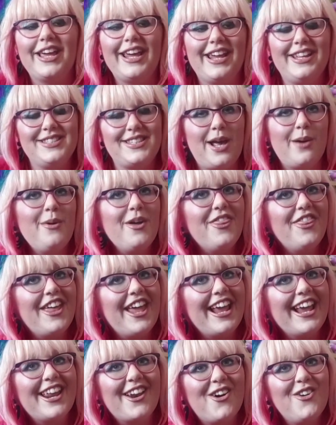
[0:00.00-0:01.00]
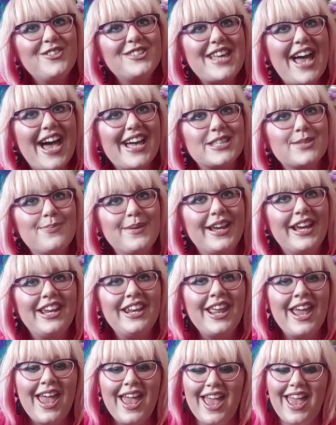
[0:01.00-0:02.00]
Like it's our thing, it always has
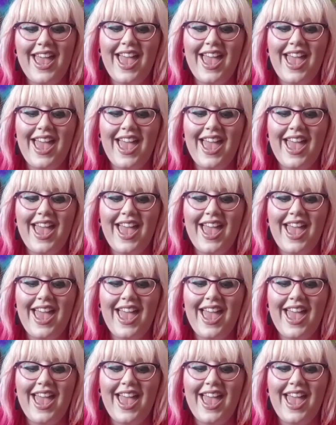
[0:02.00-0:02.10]
been.